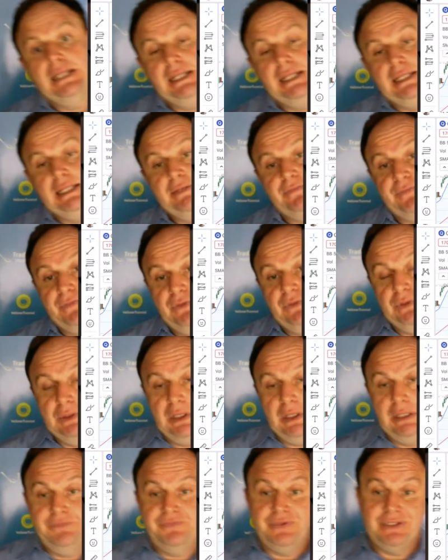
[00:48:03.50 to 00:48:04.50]
the
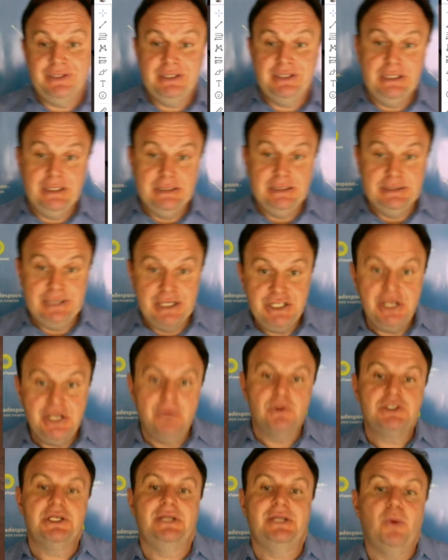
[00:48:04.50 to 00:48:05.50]
idea
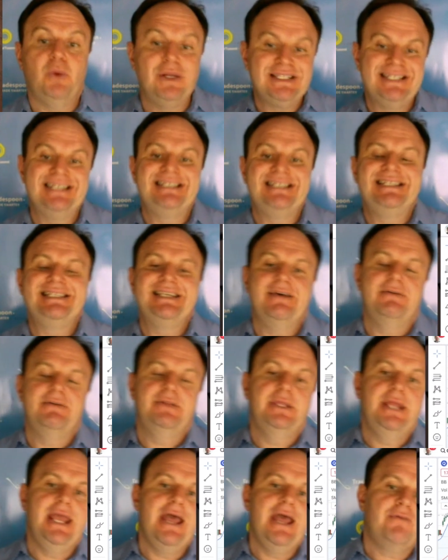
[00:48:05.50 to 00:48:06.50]
was at
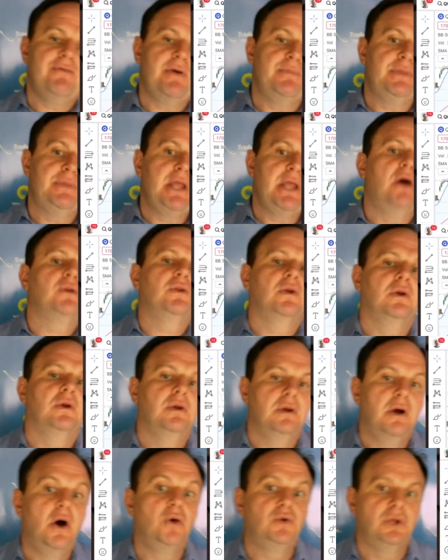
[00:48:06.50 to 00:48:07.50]
167.5, I'm down
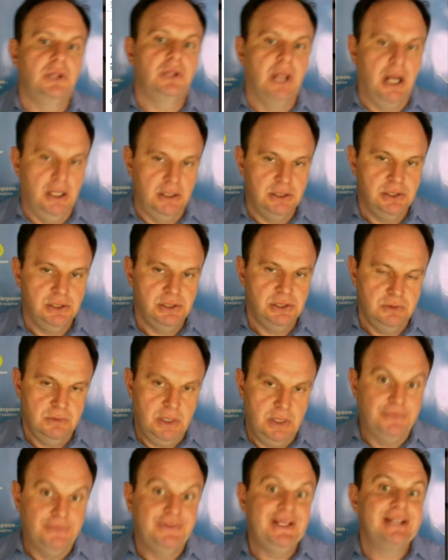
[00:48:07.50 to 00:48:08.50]
$100
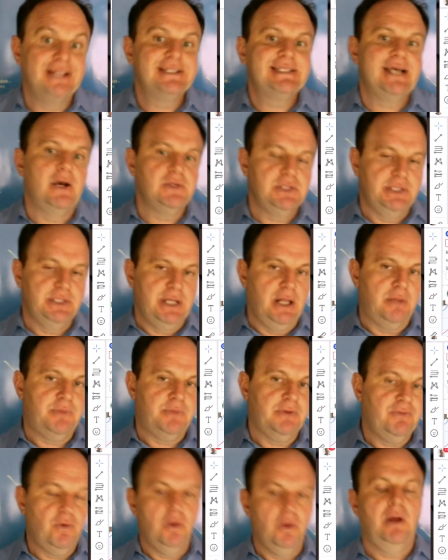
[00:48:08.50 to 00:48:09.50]
on $10,000
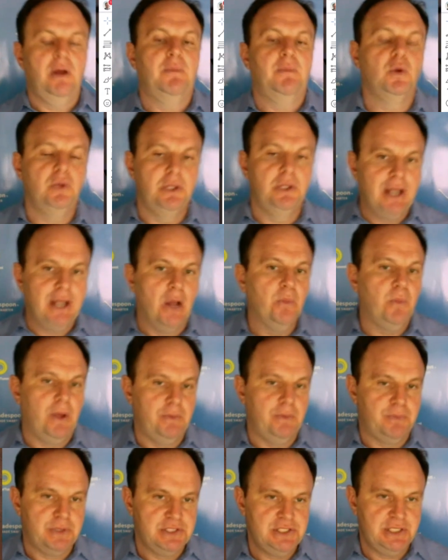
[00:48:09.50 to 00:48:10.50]
portfolio. I'm only down
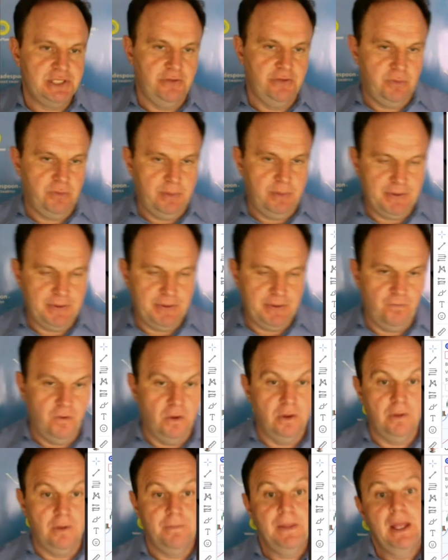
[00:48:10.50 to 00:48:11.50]
1% of my
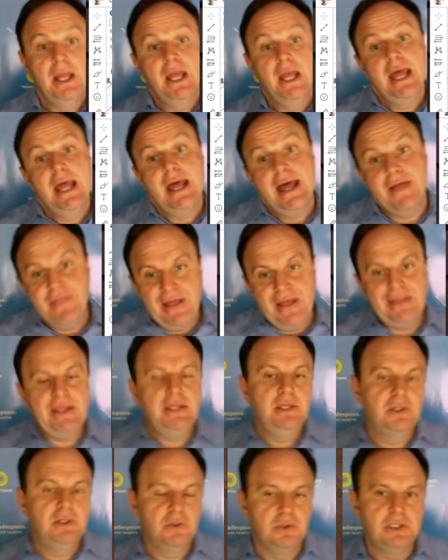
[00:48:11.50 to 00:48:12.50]
portfolio, and then I
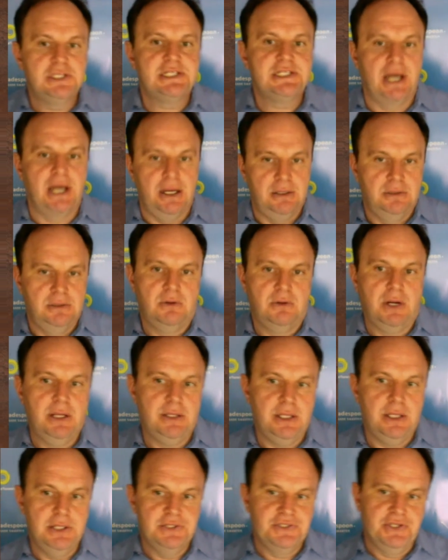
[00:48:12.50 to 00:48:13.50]
need to decide, right?
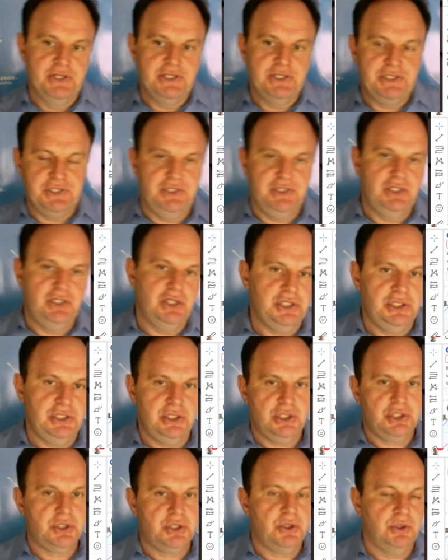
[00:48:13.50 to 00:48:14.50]
Is this just a
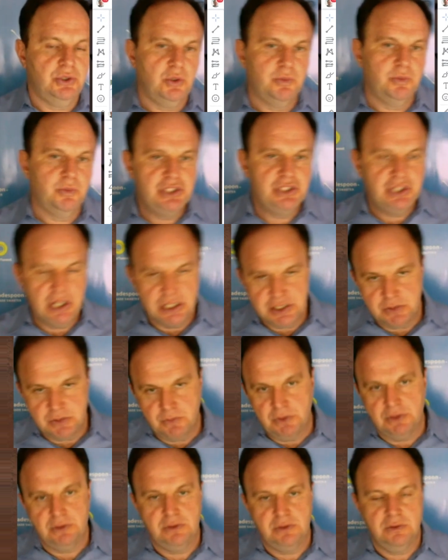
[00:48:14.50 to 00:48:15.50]
short-term
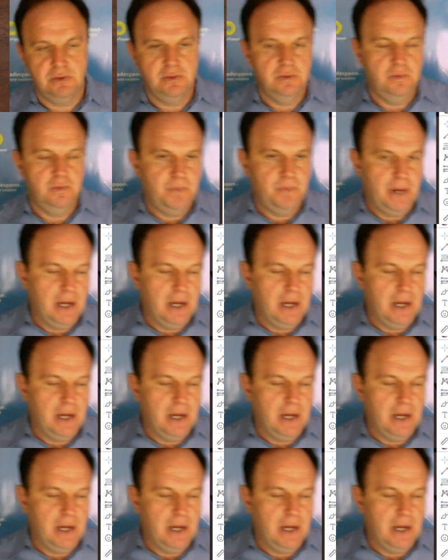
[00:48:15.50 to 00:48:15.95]
adjustment because